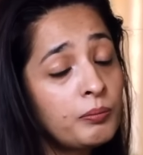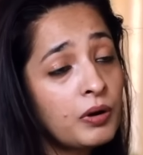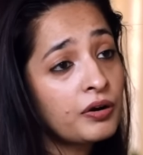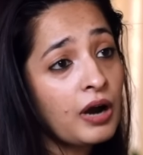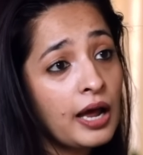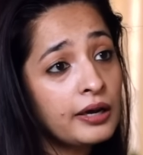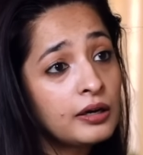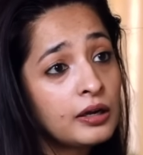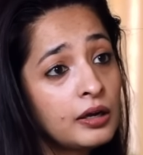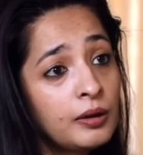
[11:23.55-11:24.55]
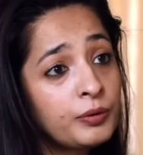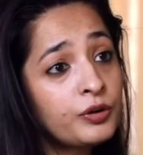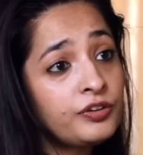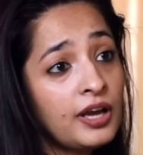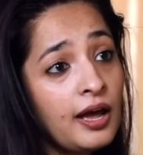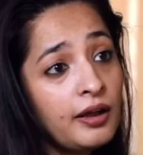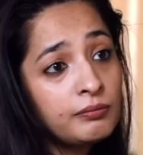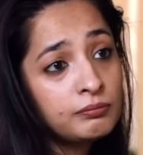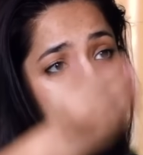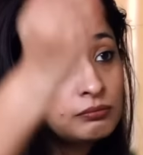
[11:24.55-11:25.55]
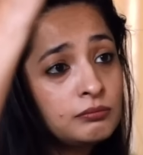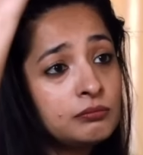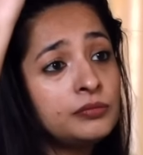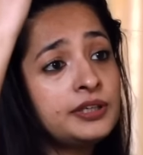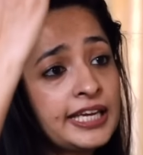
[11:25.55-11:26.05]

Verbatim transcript: Makran. Because they are yeah.